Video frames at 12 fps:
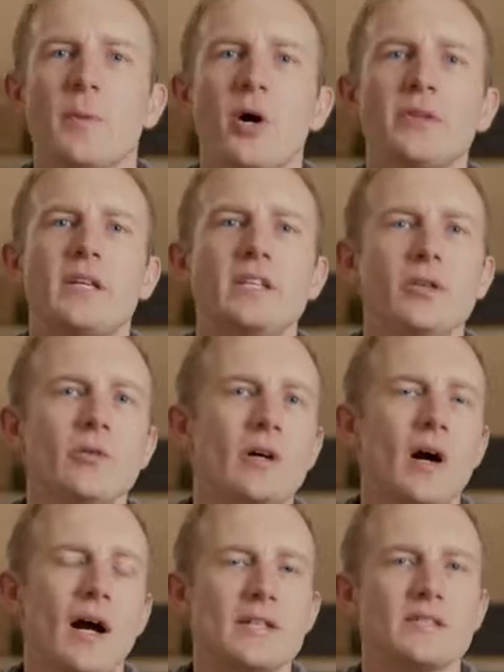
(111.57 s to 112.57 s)
Multi
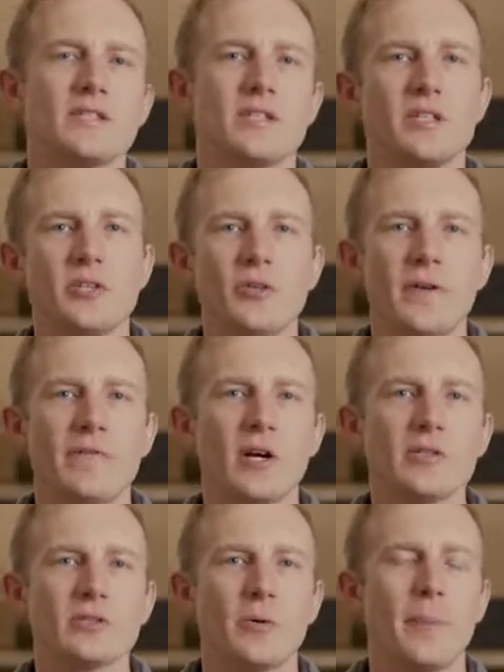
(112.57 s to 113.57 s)
utilizes a
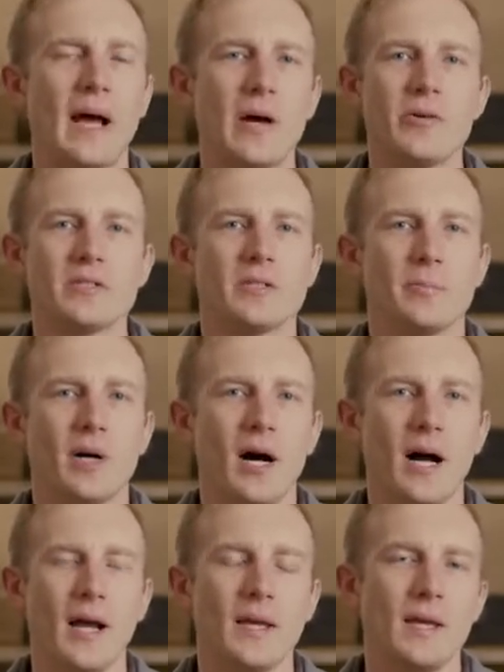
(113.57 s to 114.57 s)
universal power
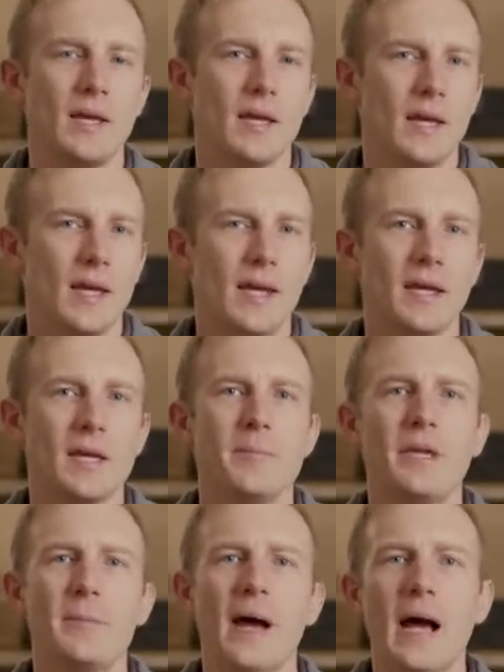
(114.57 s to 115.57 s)
supply and can
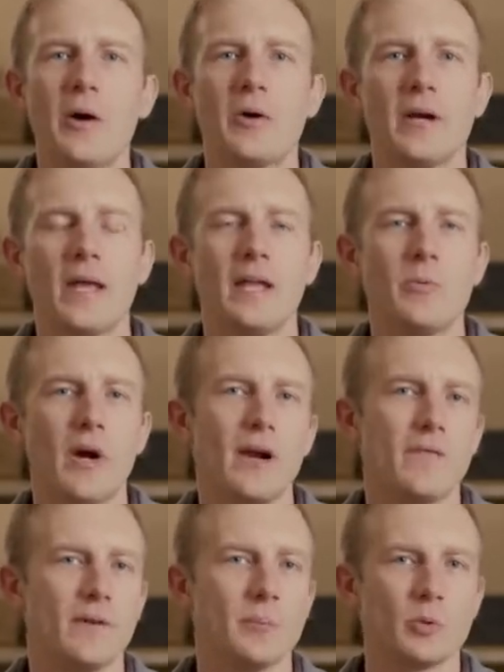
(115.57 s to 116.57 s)
be powered
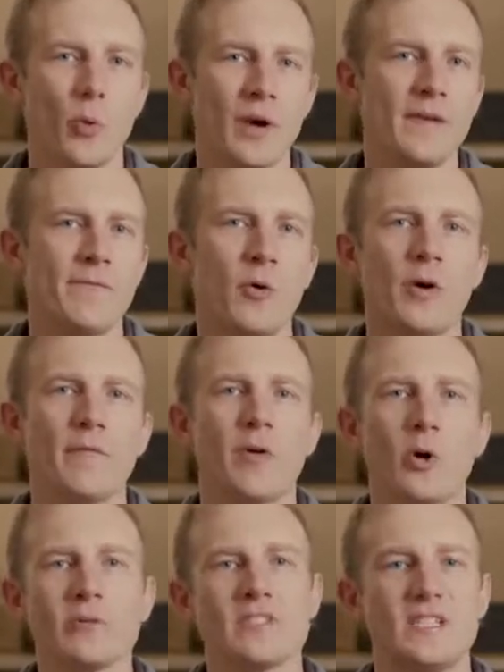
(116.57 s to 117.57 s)
anywhere from 24
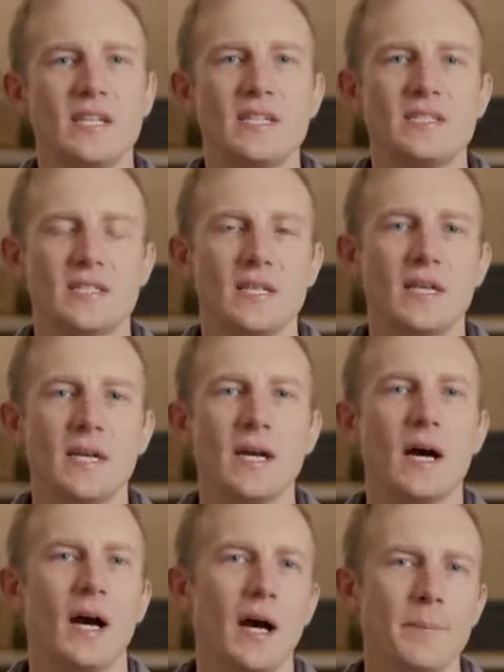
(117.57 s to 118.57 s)
volts DC
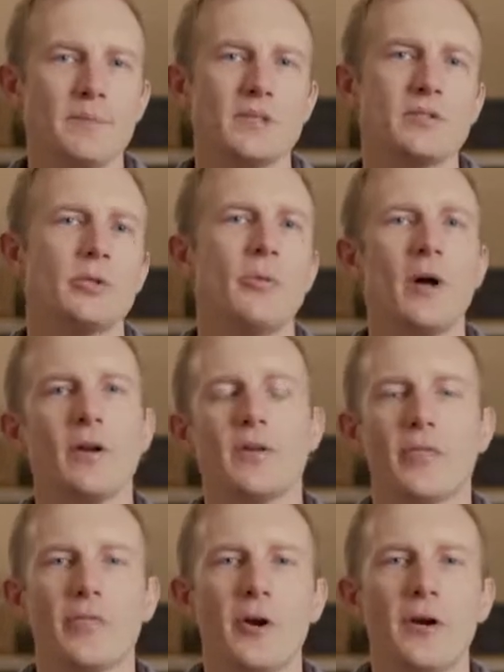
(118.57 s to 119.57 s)
up to
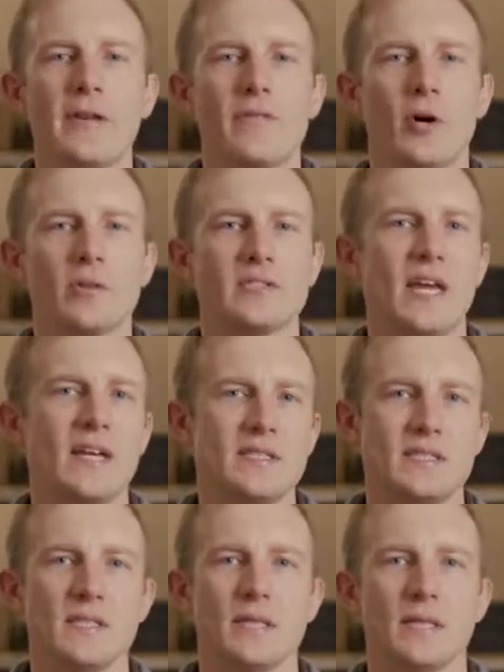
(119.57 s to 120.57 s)
230 volts
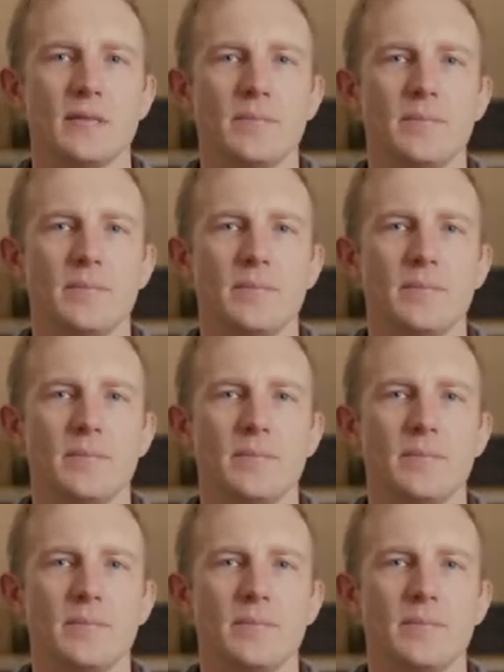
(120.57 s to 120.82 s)
AC.